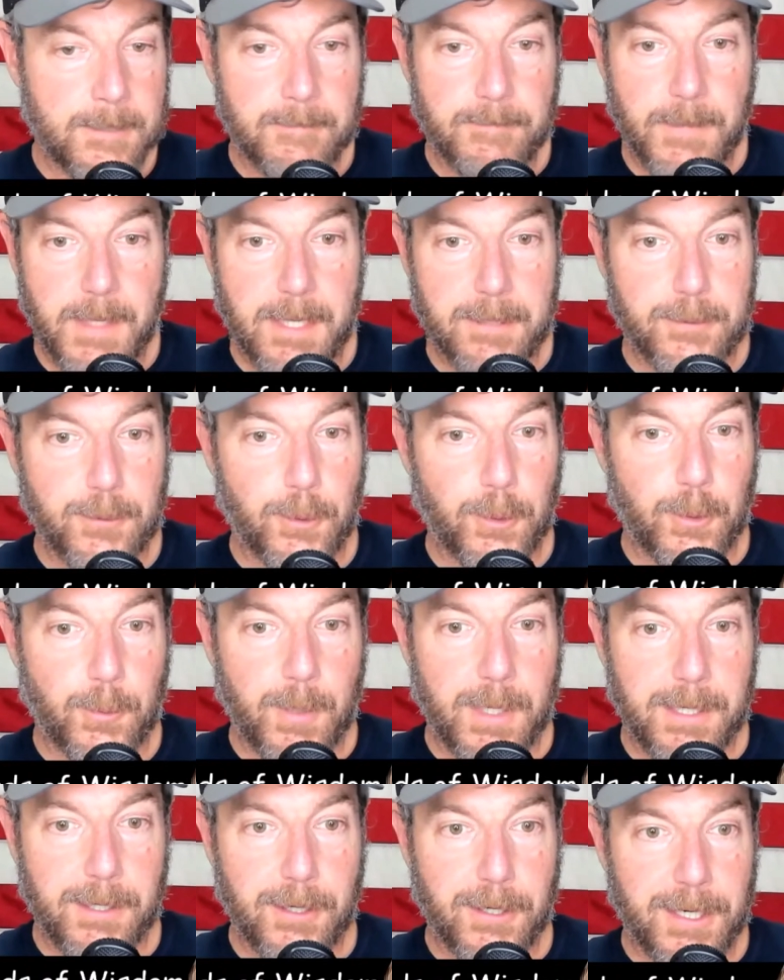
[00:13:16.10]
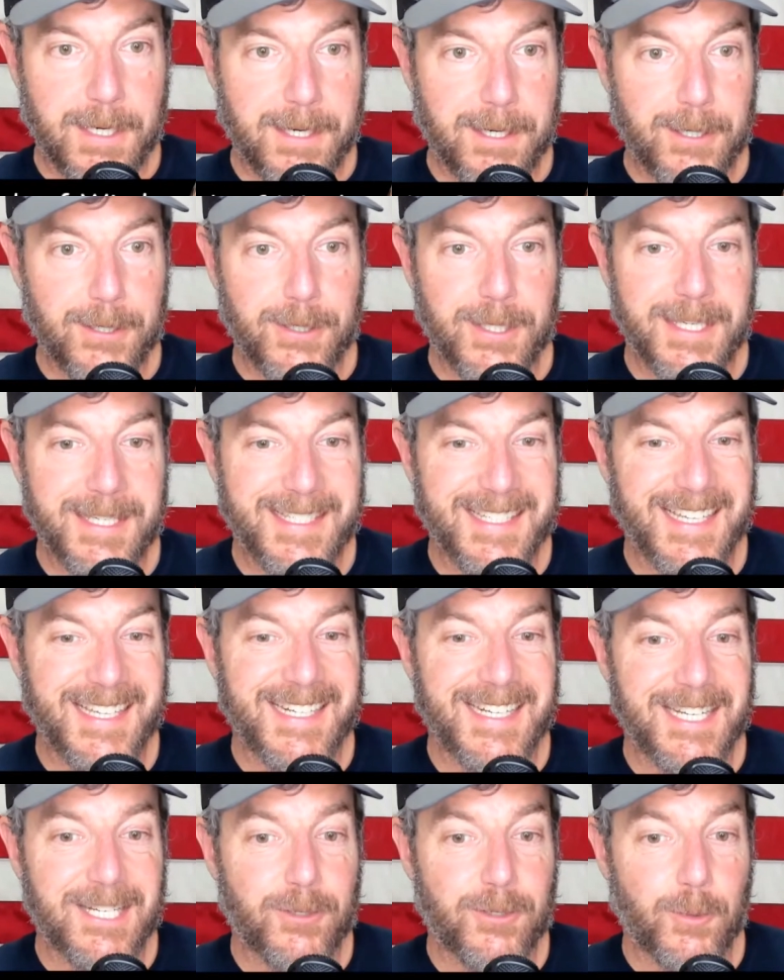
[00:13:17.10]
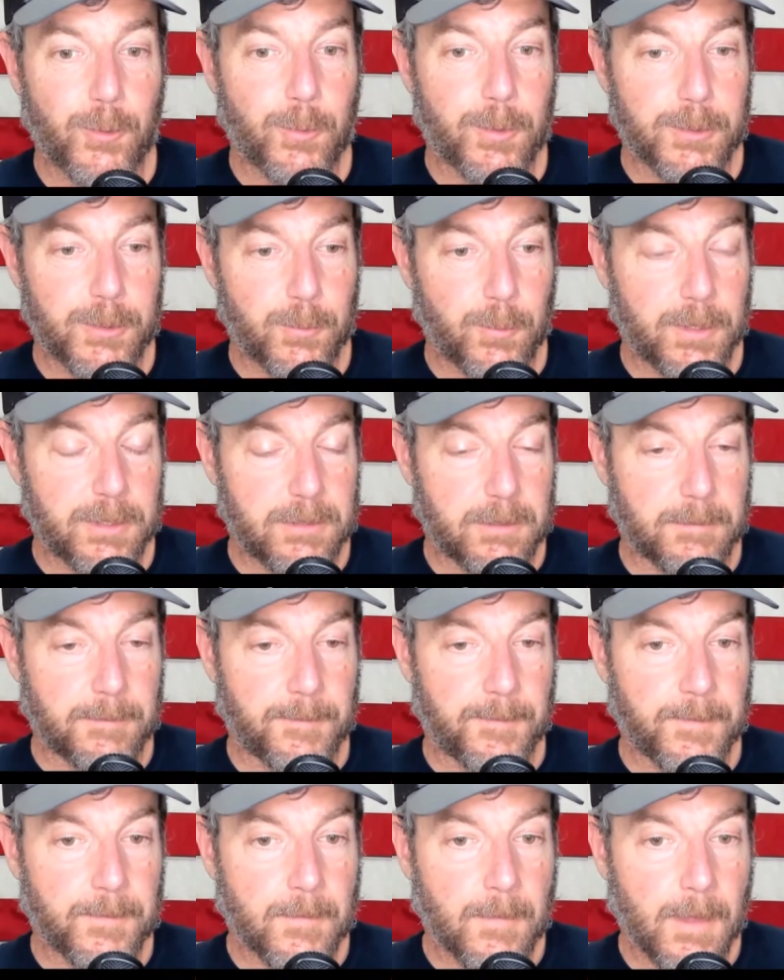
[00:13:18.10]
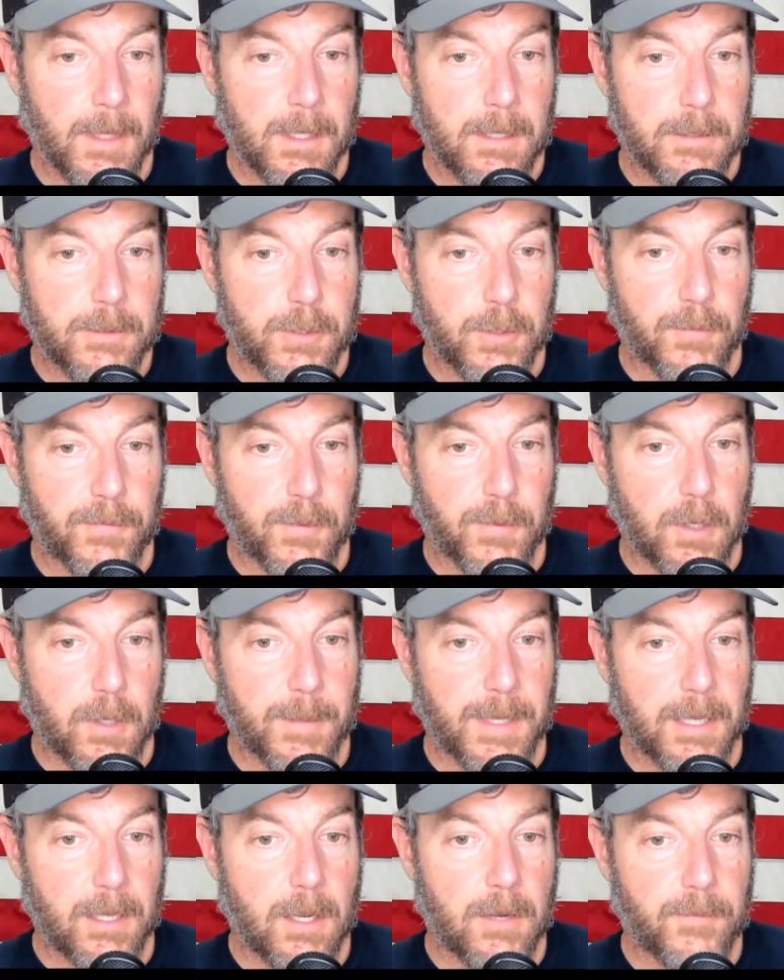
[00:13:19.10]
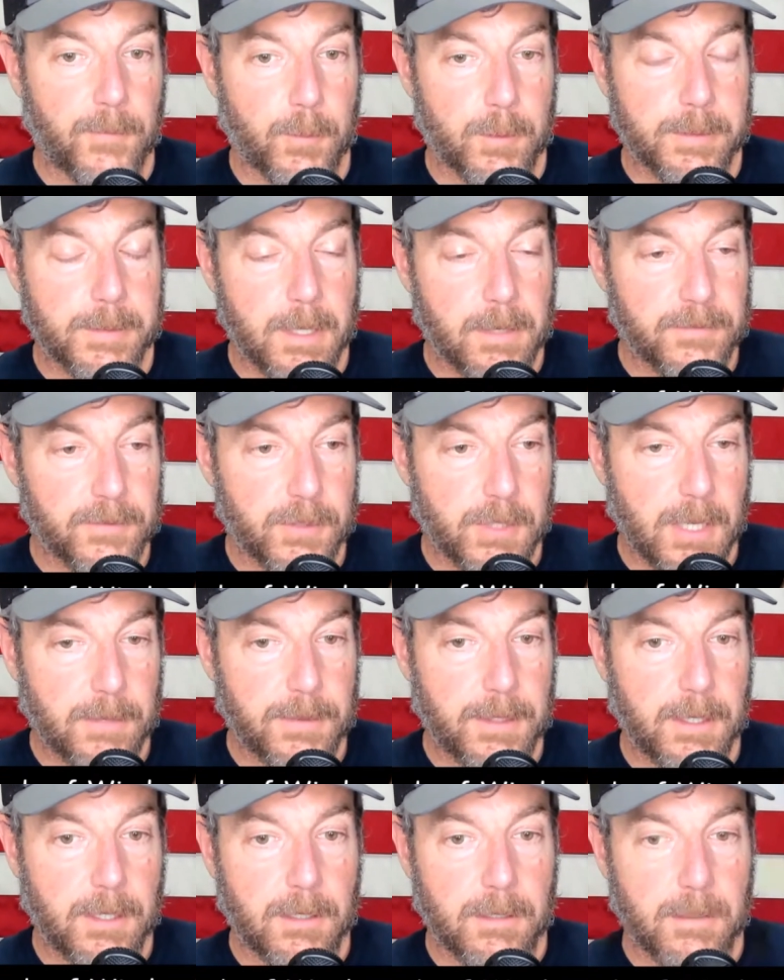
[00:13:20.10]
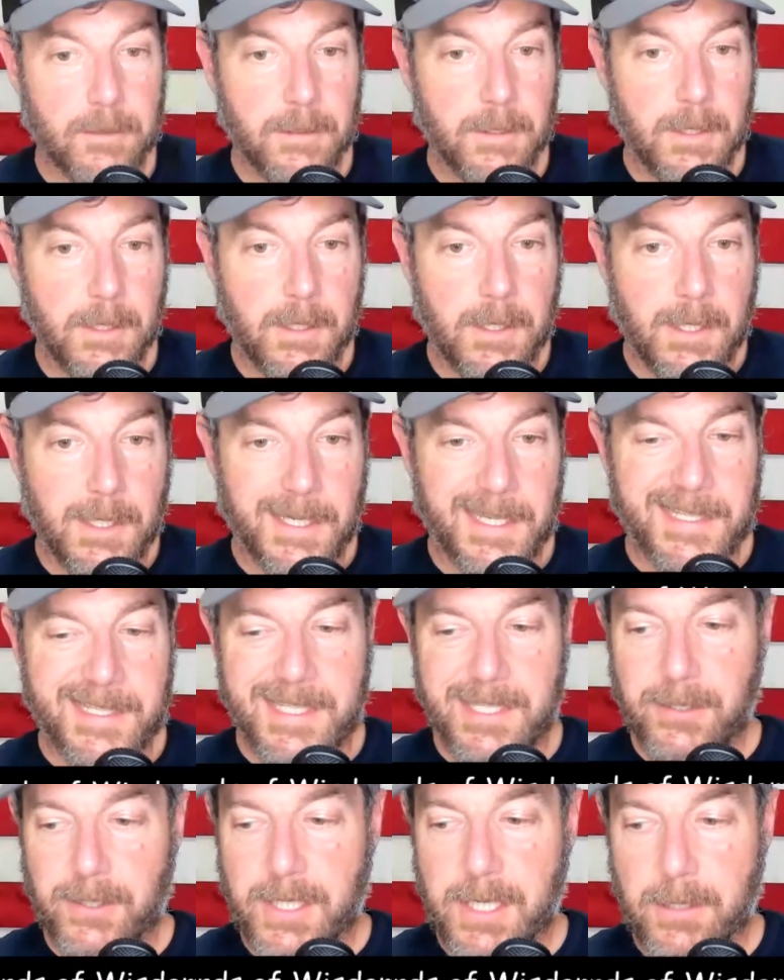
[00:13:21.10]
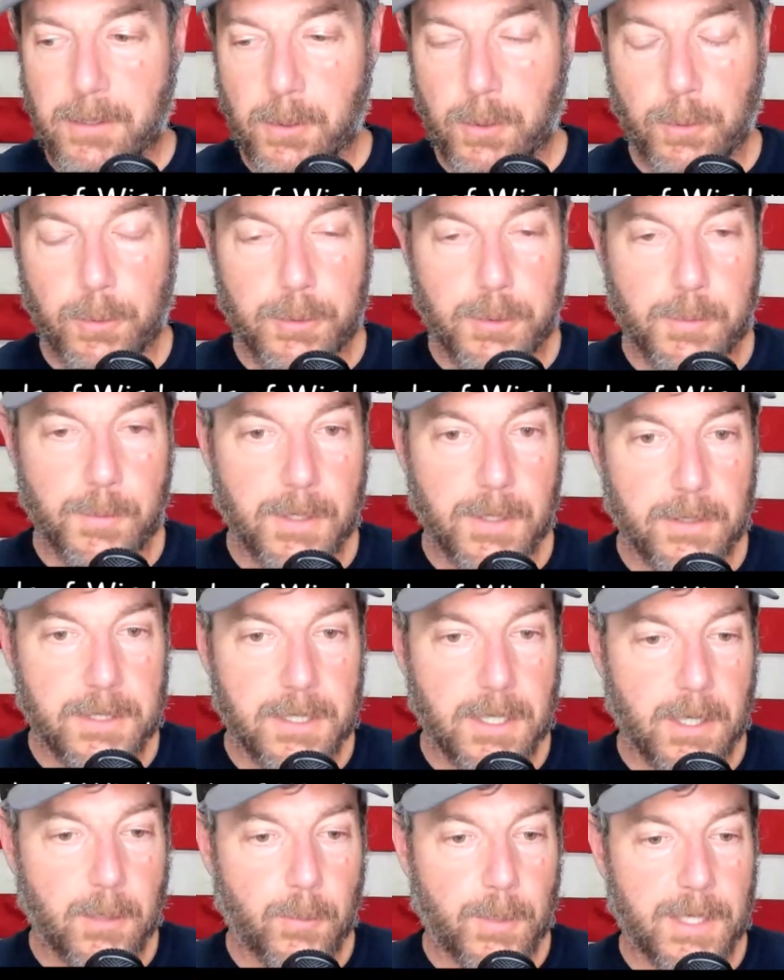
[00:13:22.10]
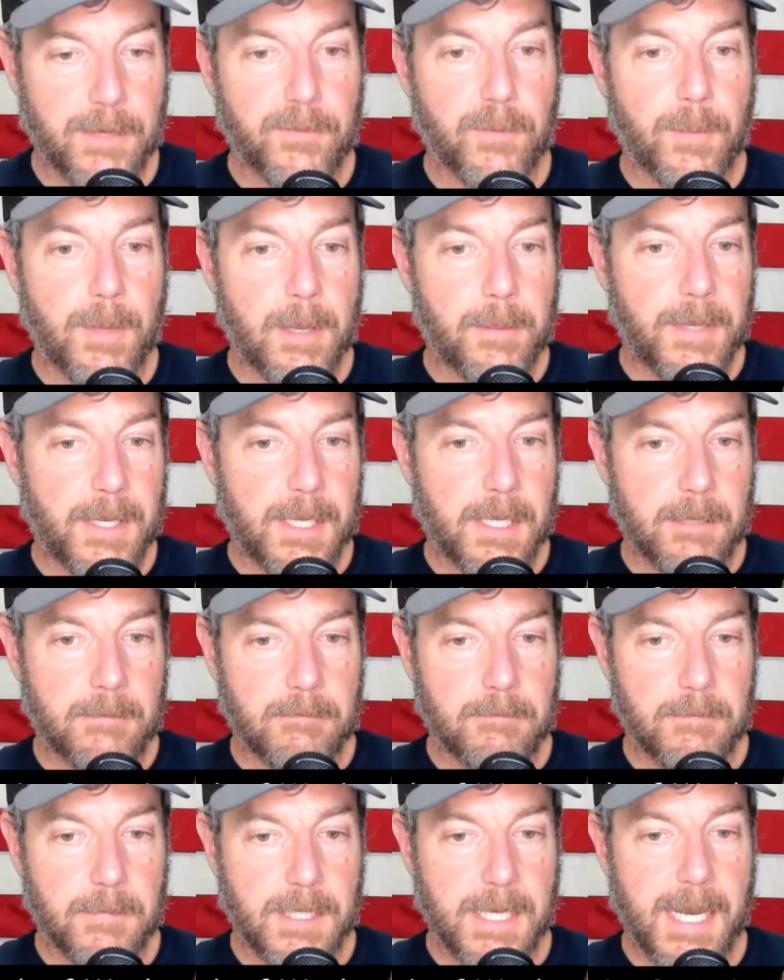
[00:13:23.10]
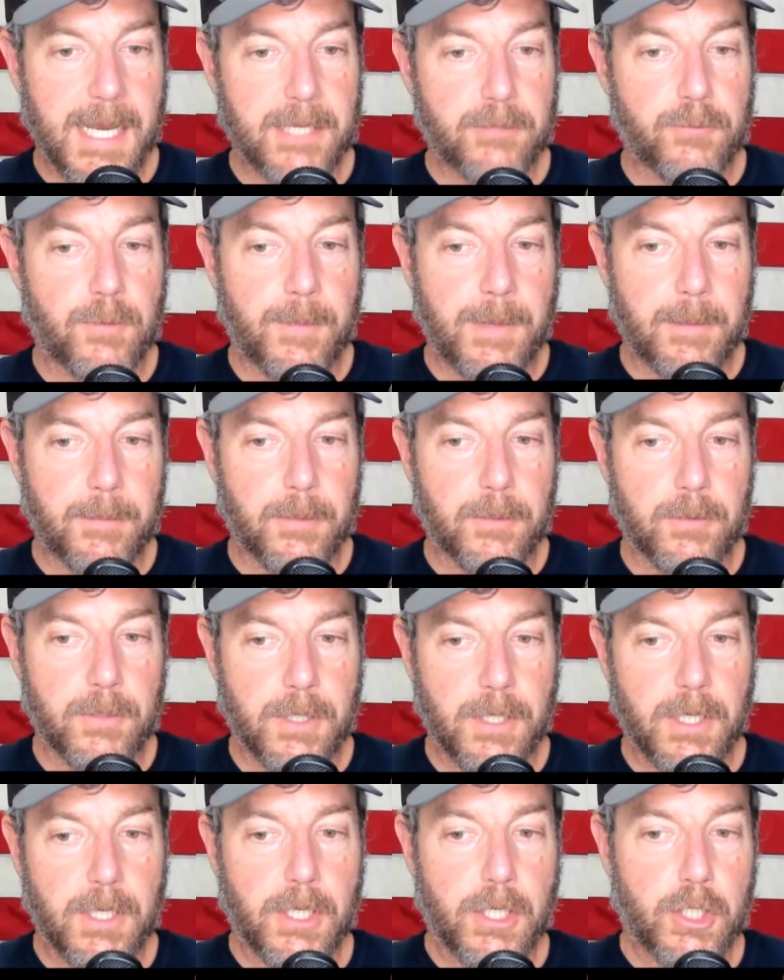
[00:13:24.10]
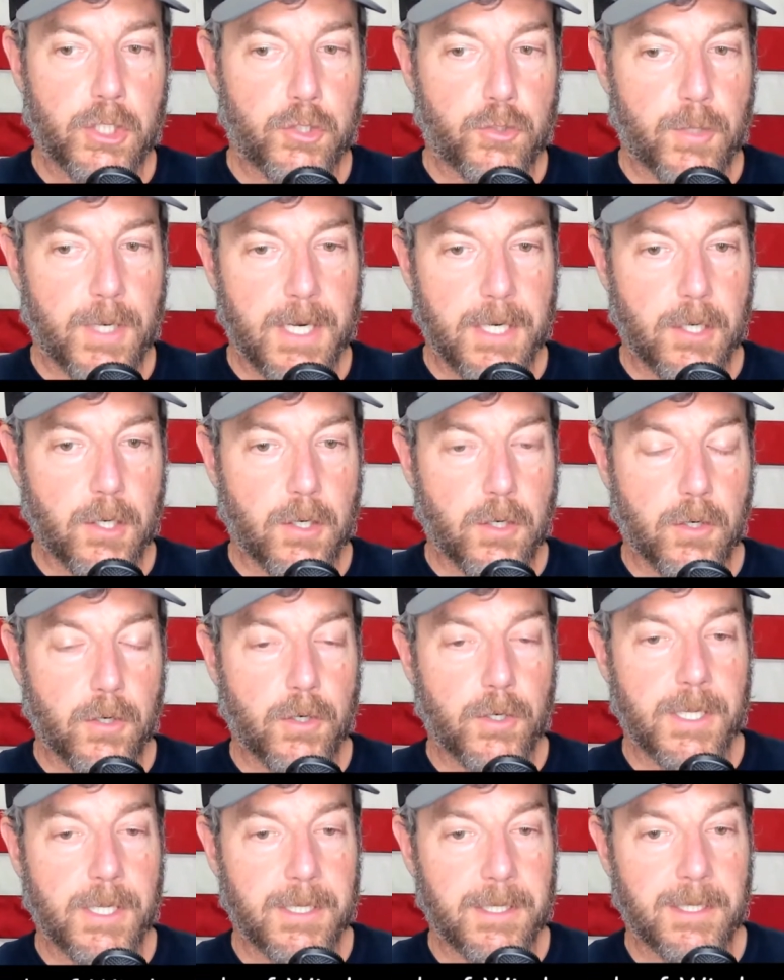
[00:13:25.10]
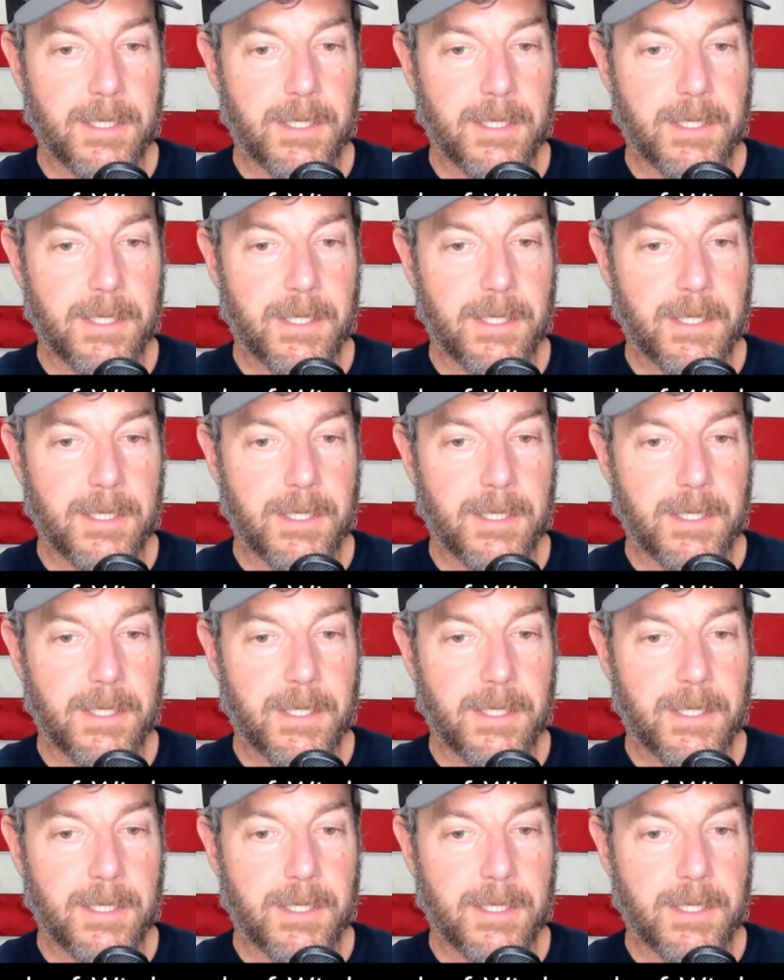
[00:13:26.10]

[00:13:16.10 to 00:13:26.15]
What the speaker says: That's the only way you're going to hear these additional words of wisdom. So for all my law enforcement officers out there, concealed carry holders, military, whatever you may be, guys, remember, train hard,